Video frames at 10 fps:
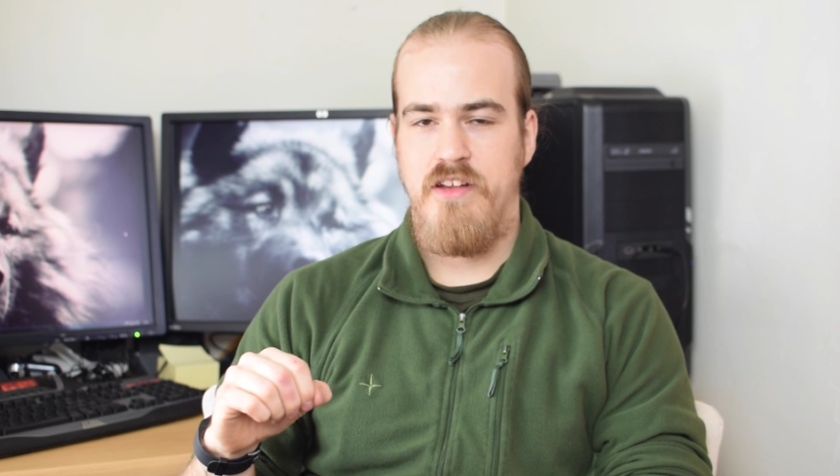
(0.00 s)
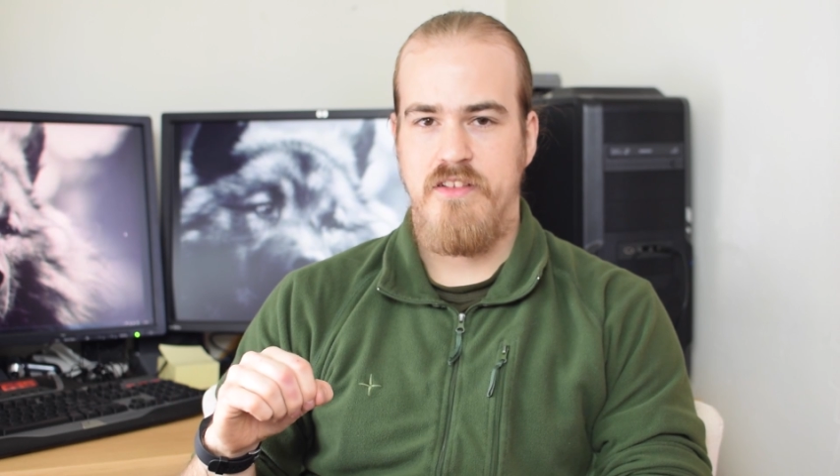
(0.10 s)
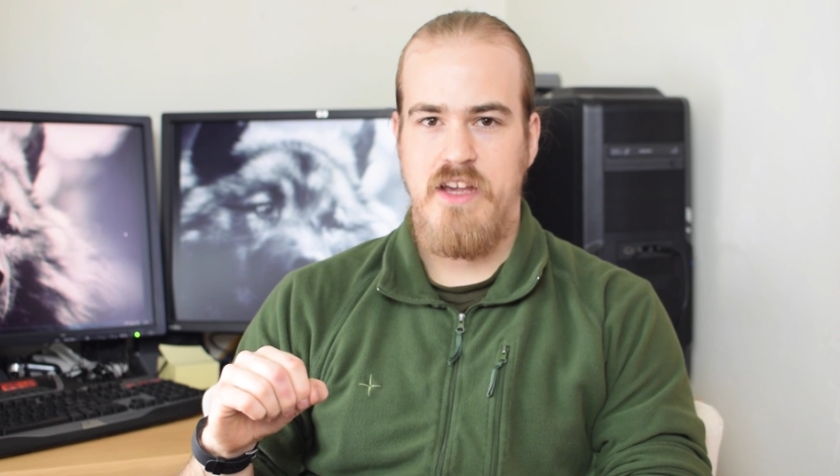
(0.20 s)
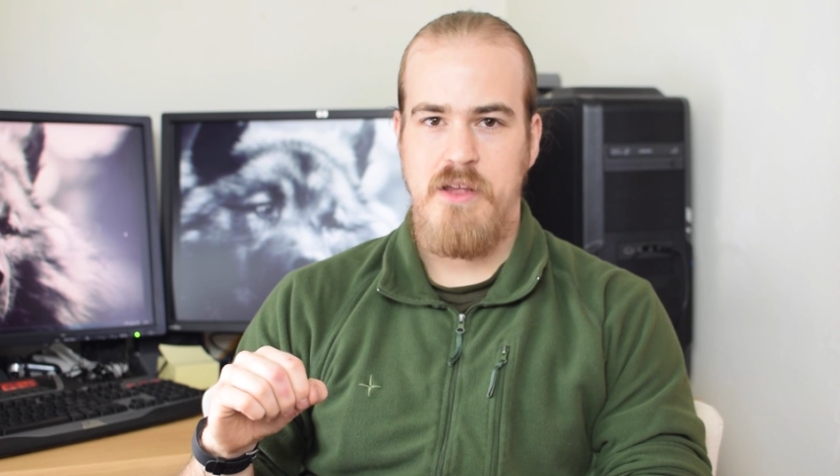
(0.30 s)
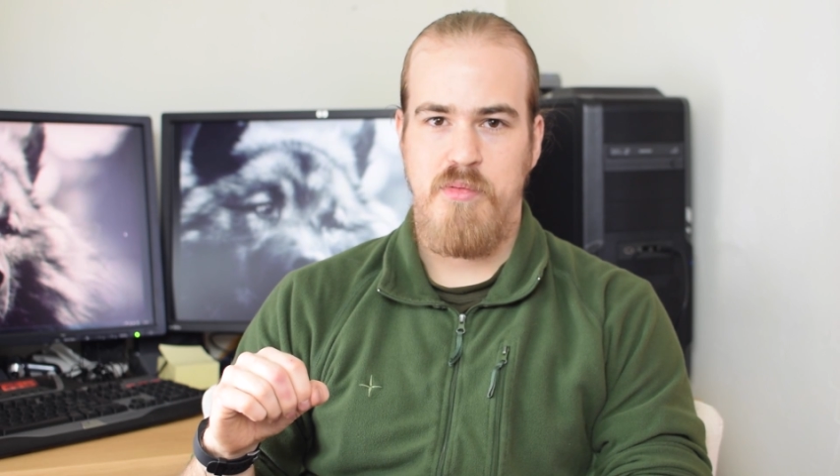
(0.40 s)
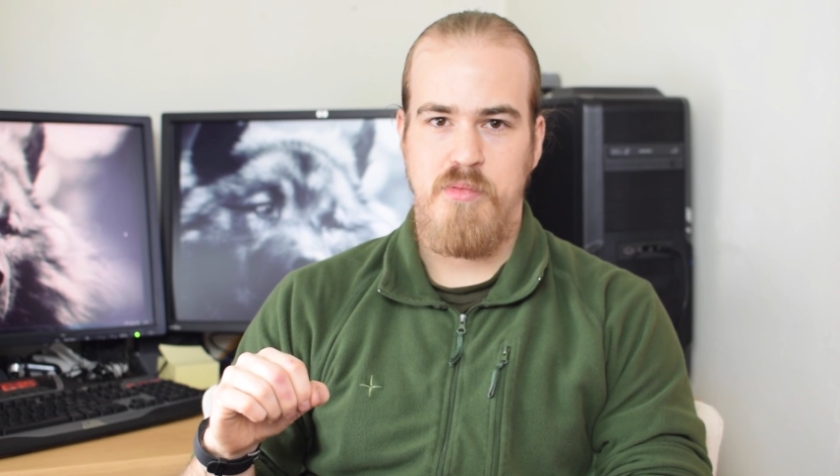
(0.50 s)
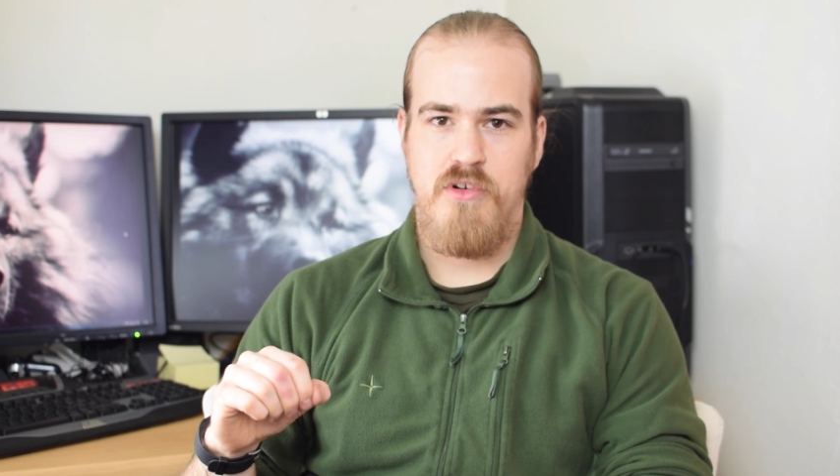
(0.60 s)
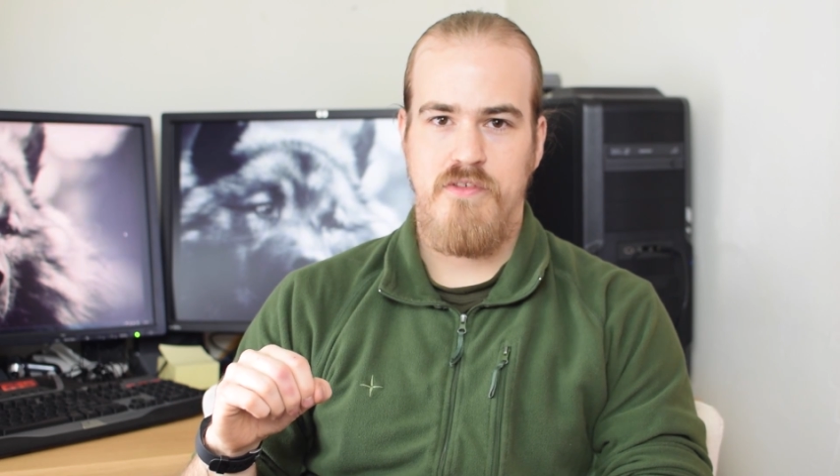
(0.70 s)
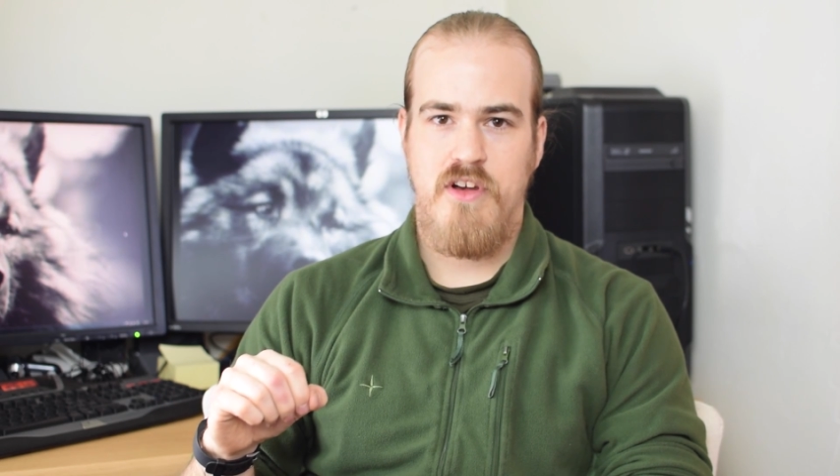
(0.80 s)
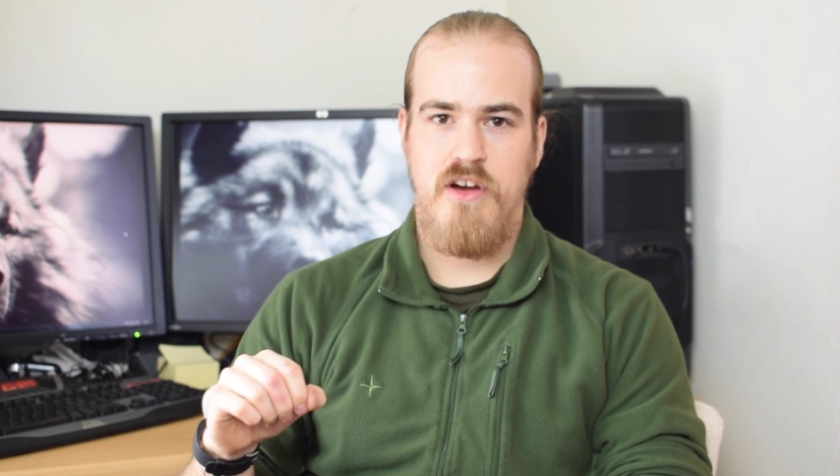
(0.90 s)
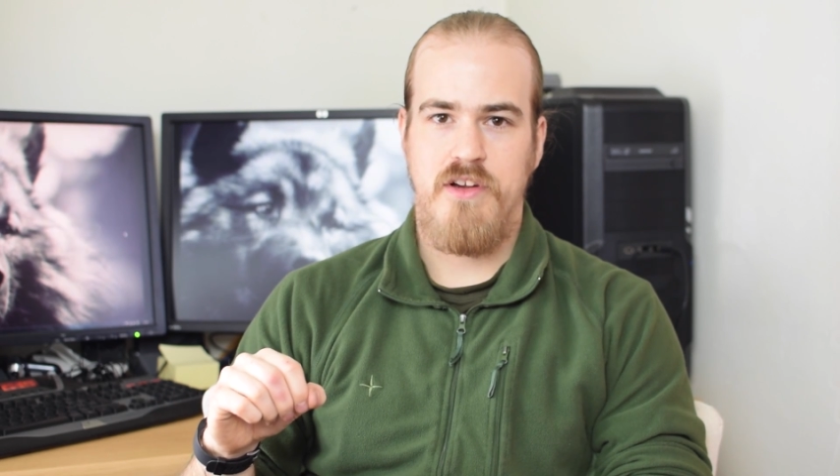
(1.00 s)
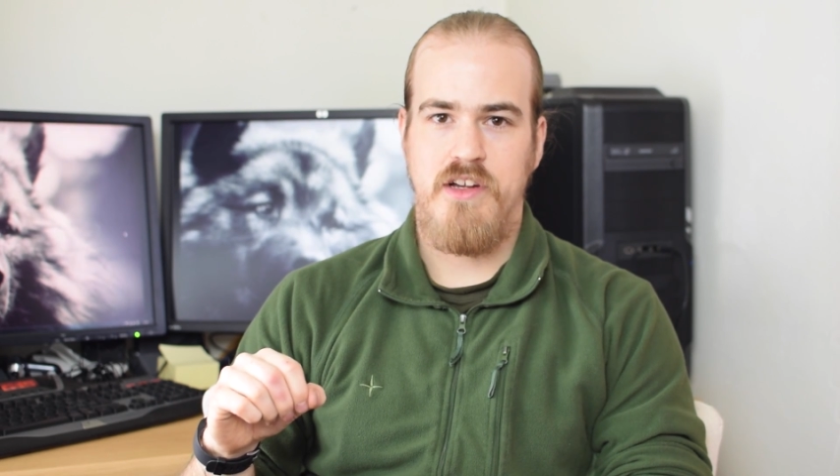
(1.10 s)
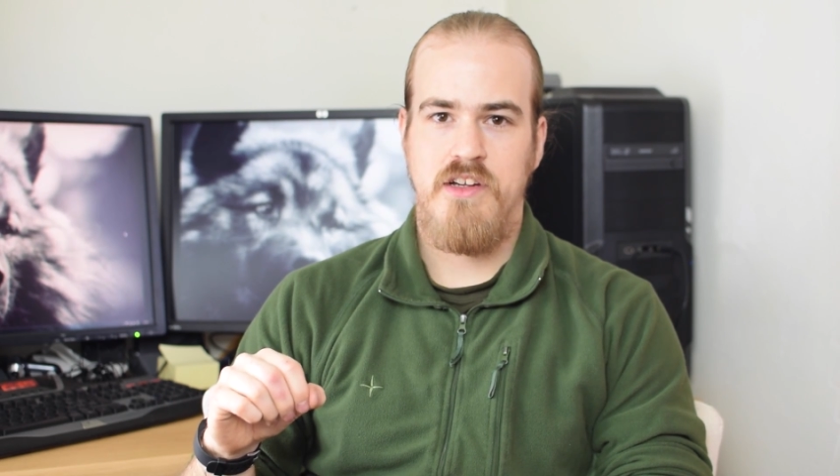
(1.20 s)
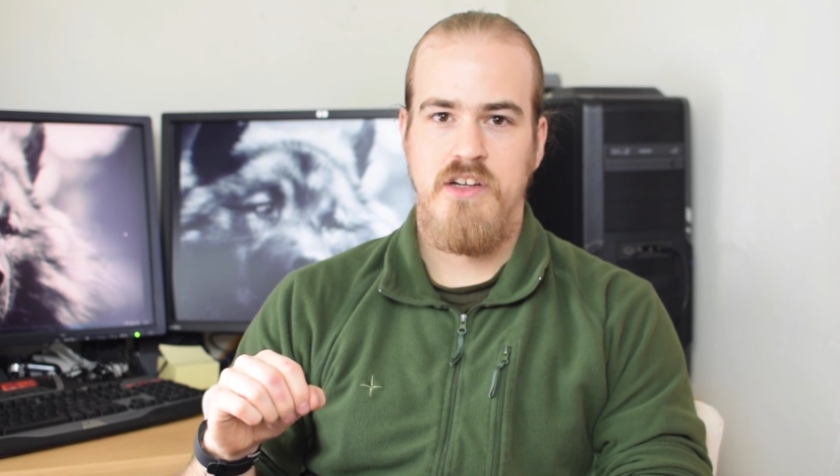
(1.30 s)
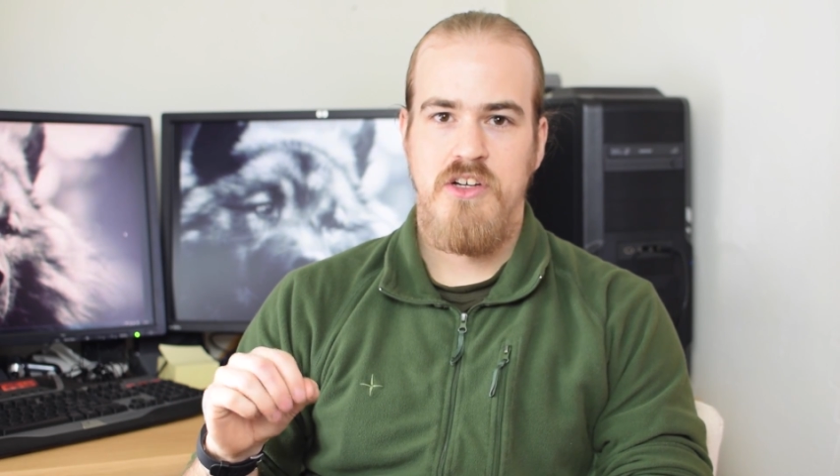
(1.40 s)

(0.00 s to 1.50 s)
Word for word: is capable of going